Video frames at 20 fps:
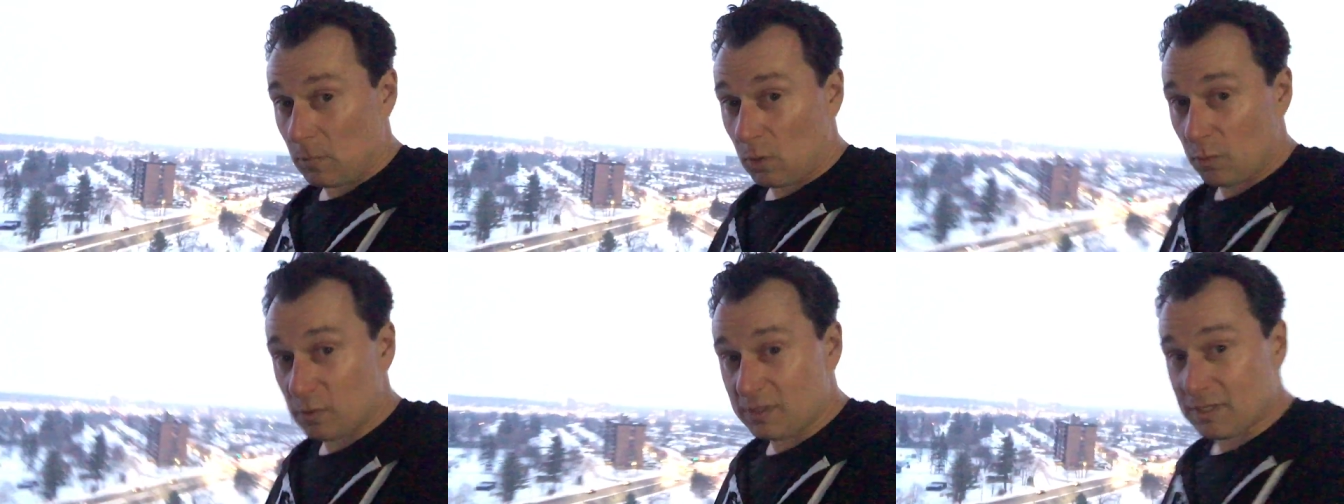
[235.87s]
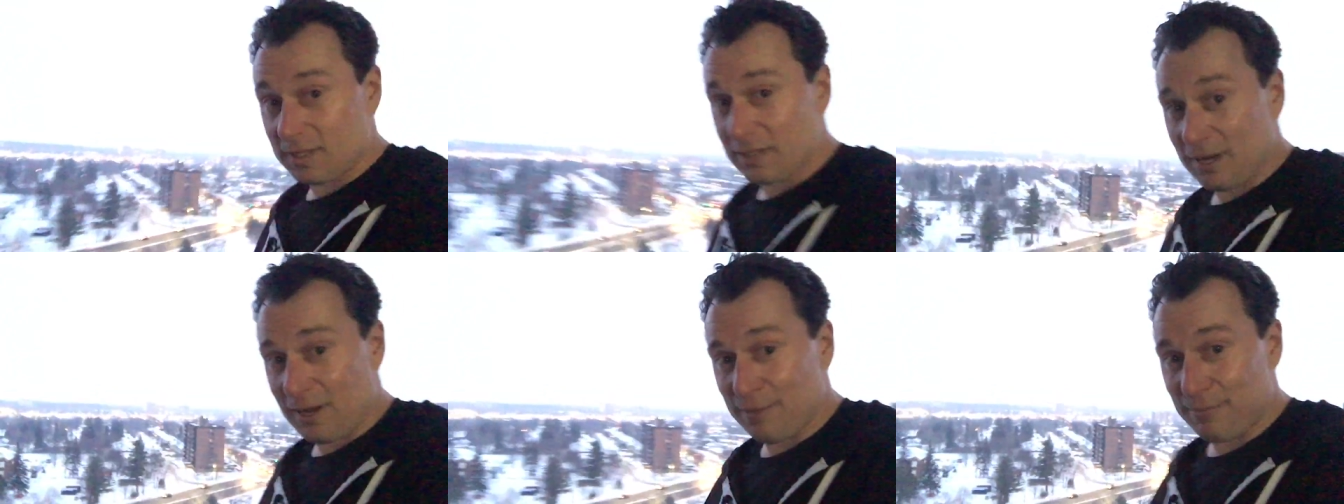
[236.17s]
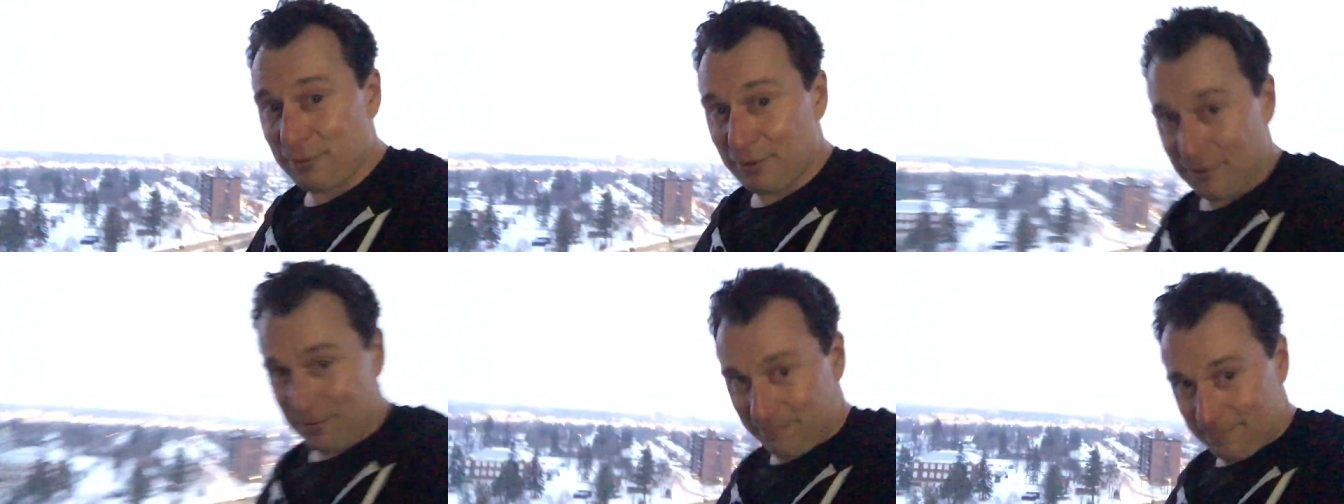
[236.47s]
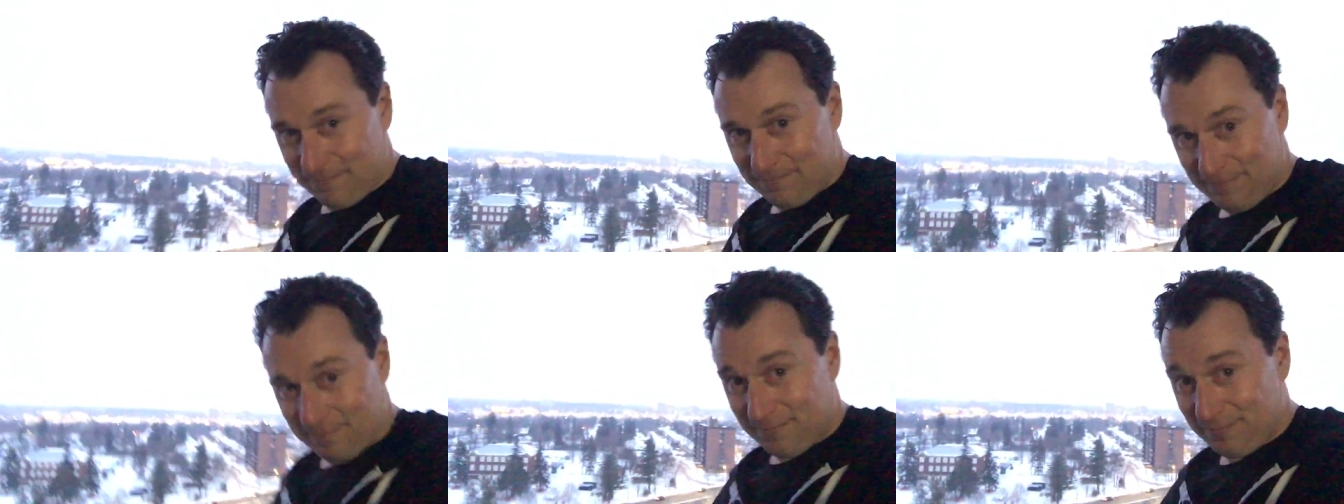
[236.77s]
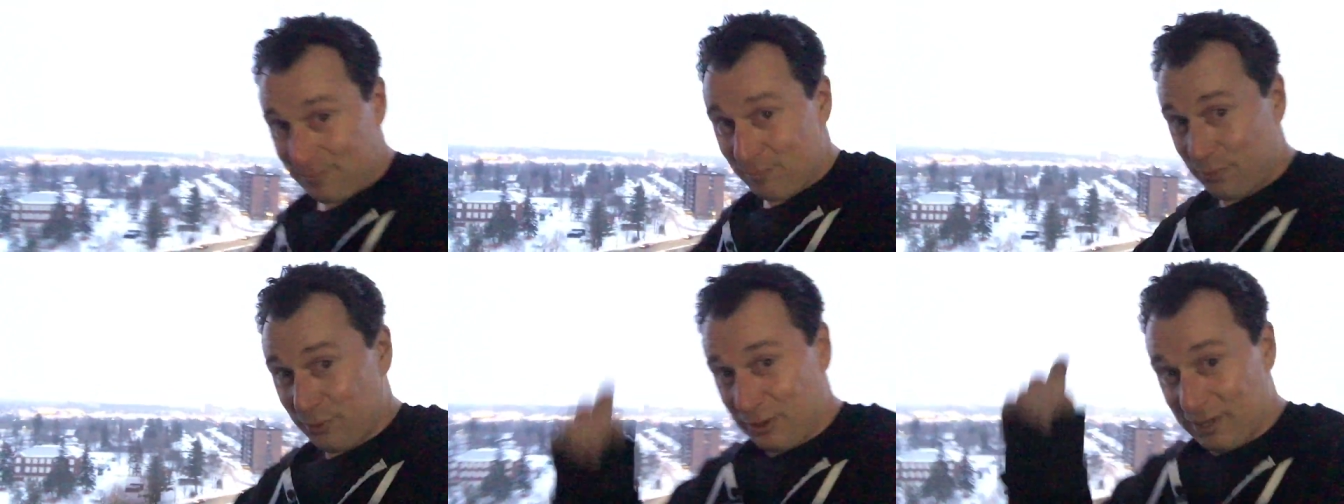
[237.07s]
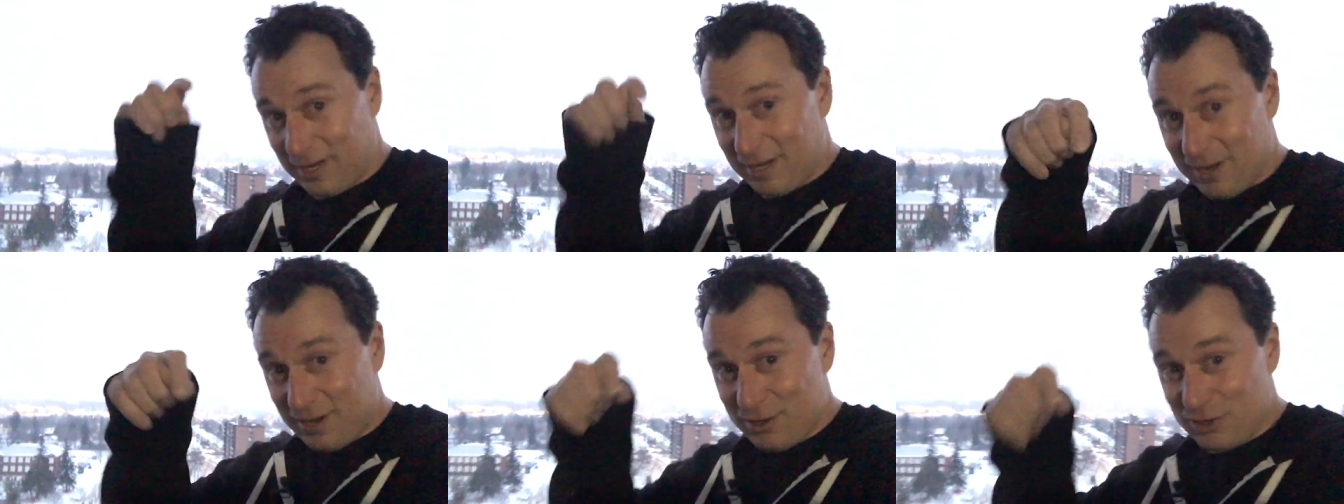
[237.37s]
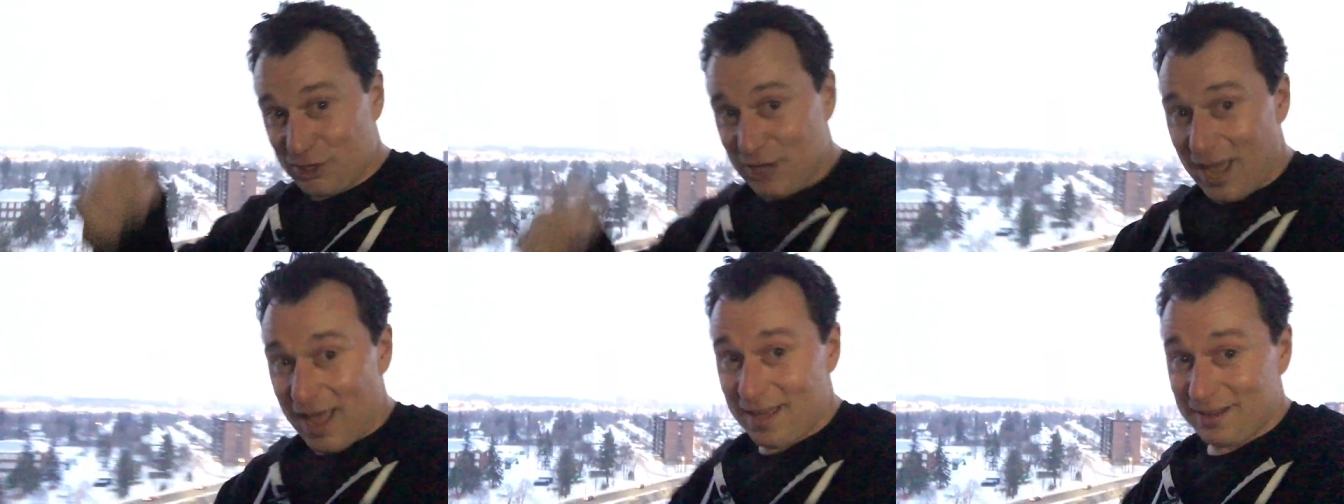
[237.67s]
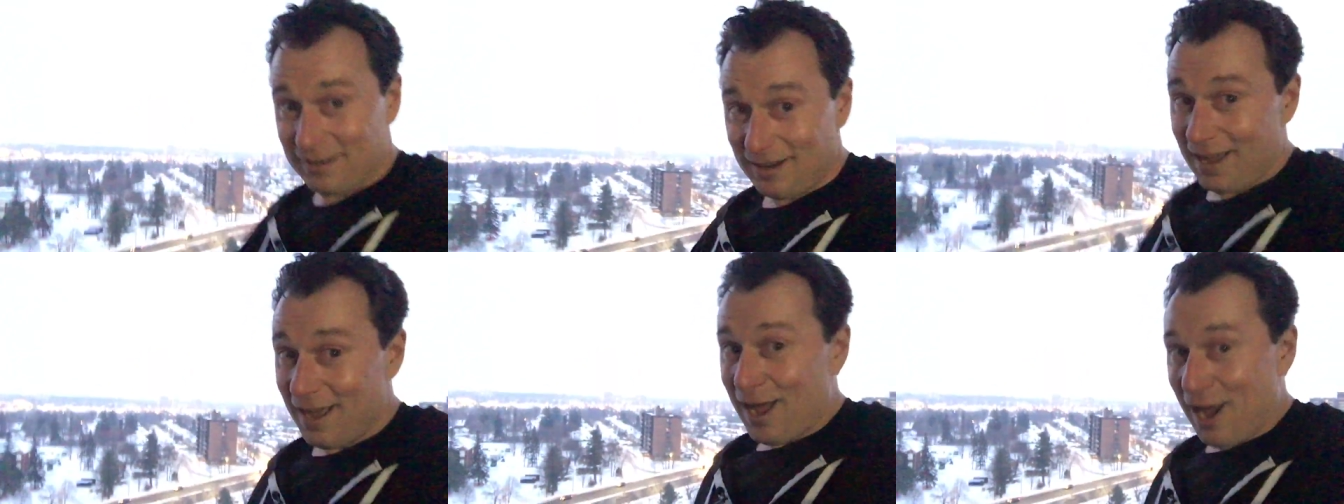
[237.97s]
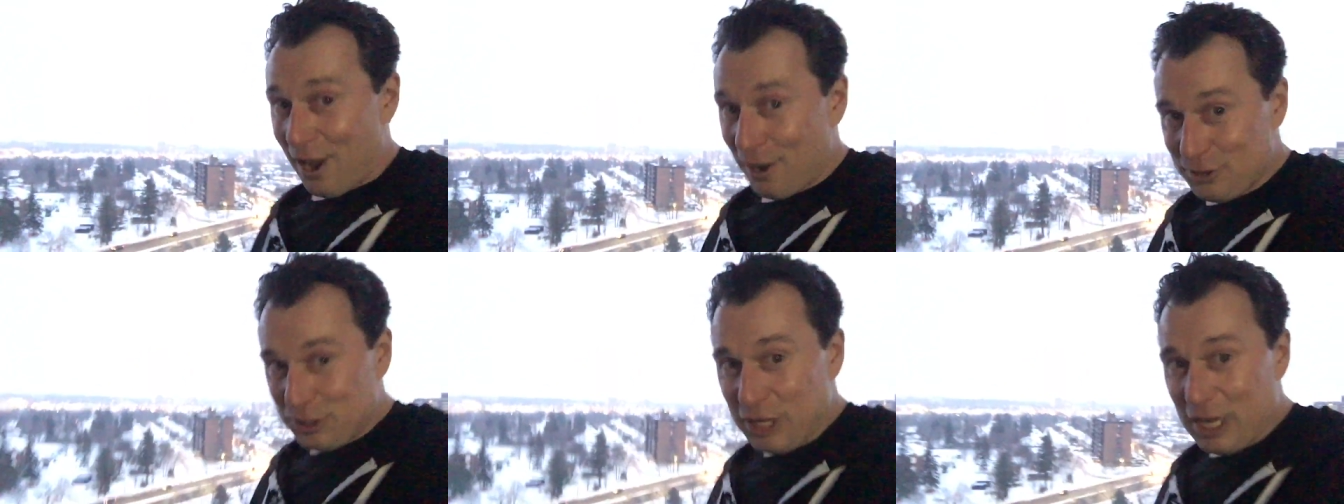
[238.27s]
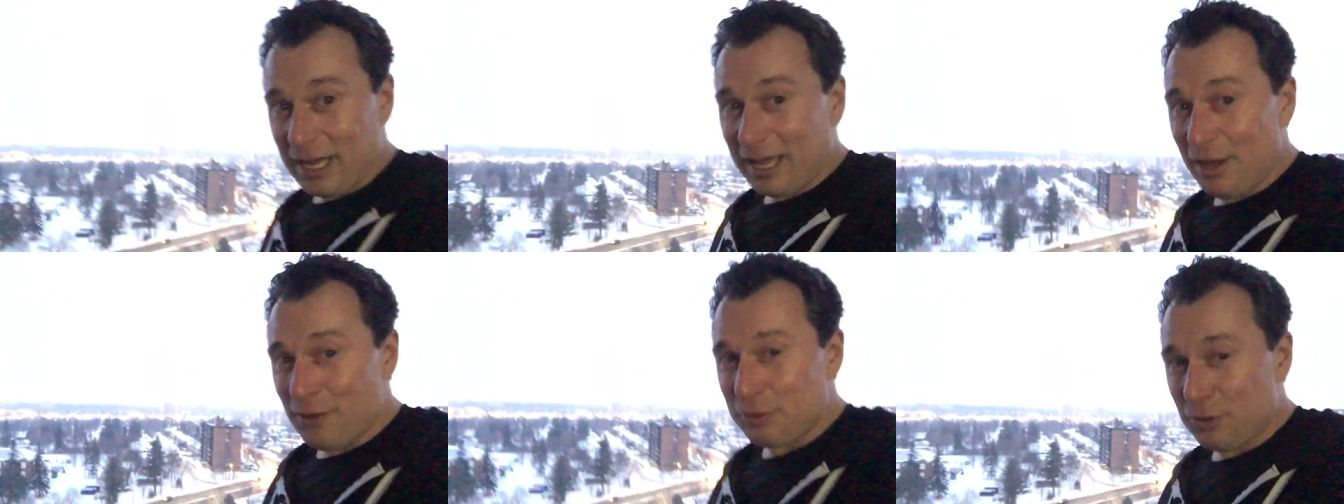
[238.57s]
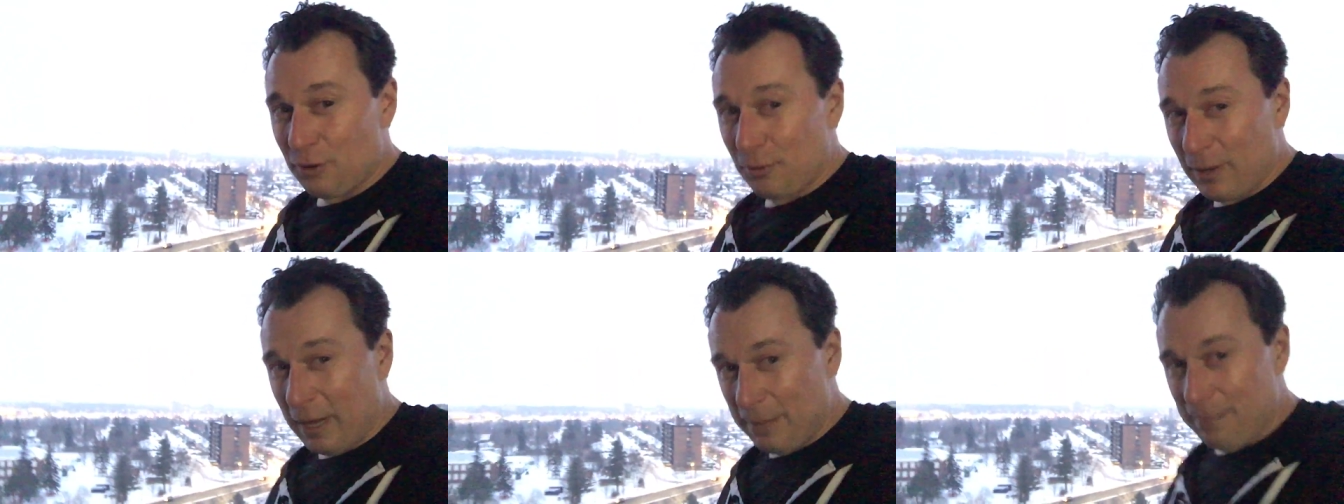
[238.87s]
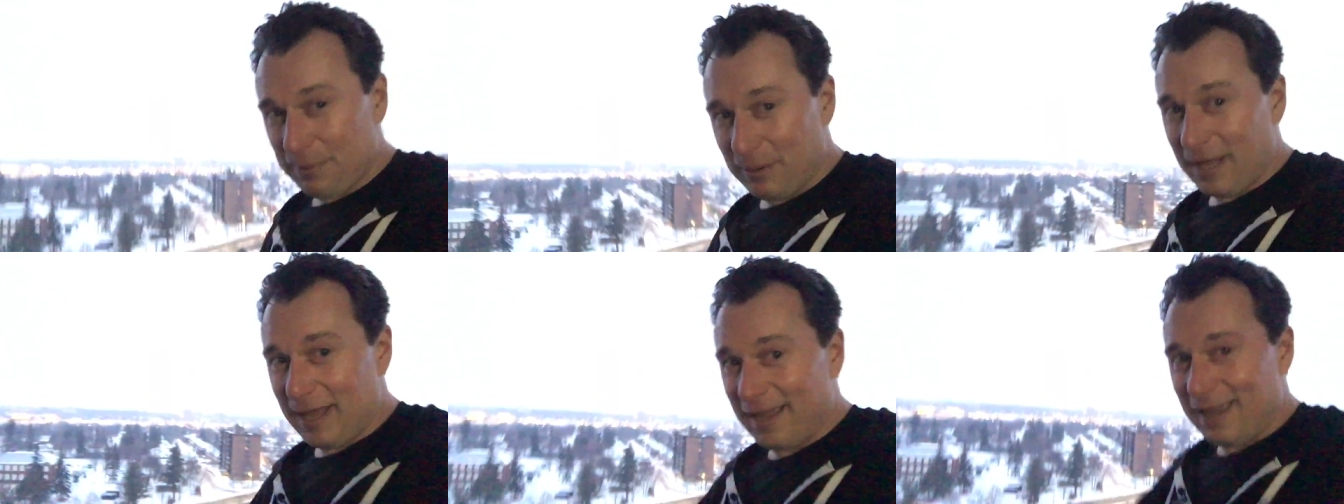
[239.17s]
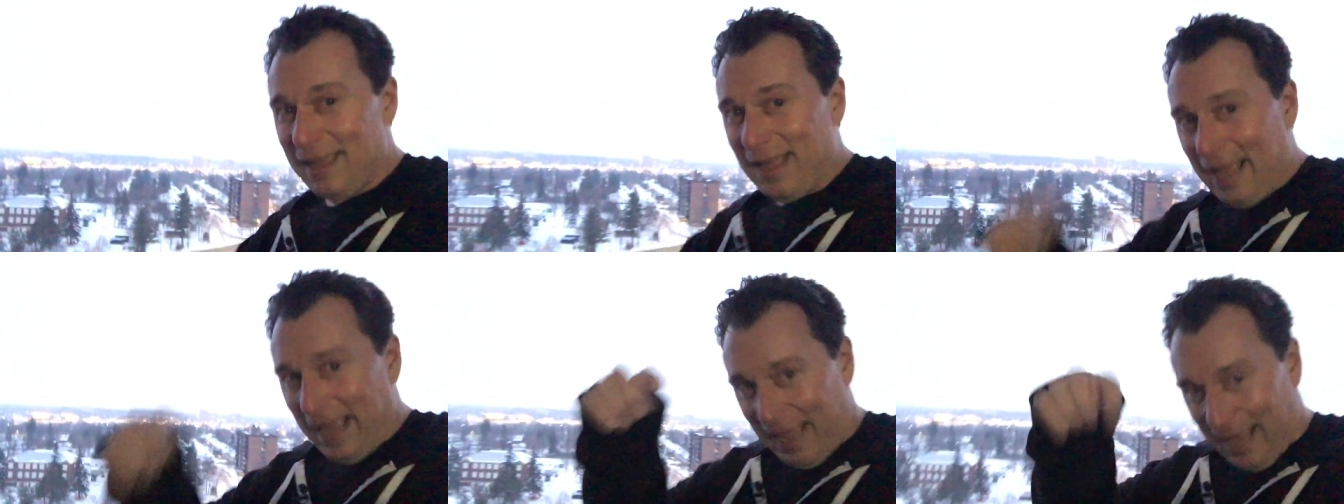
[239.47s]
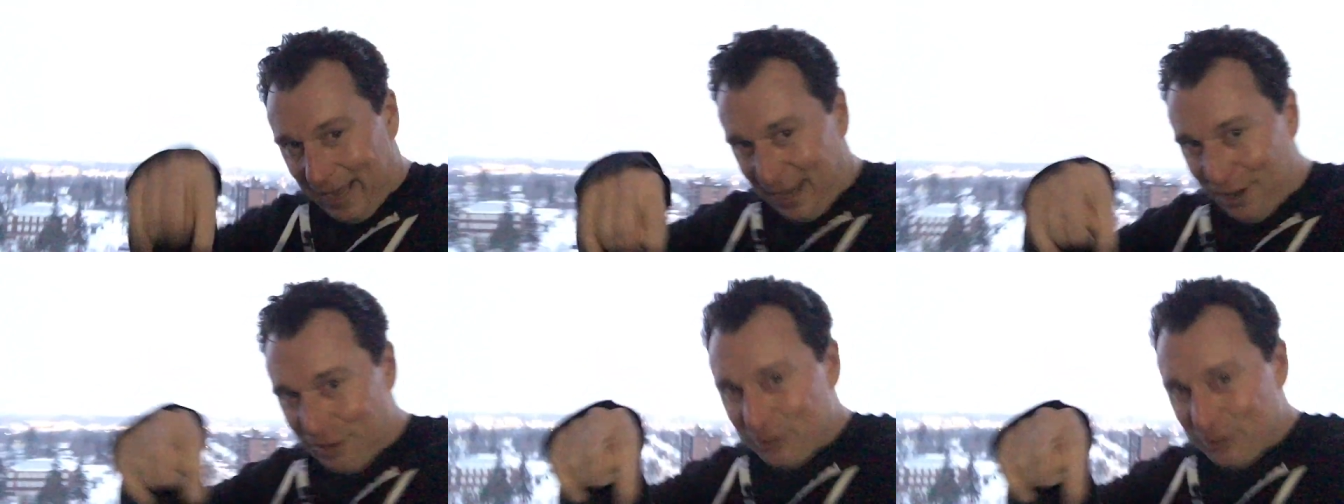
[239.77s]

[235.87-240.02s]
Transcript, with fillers: What's the number? Put it in the chat. I'll check out the replay and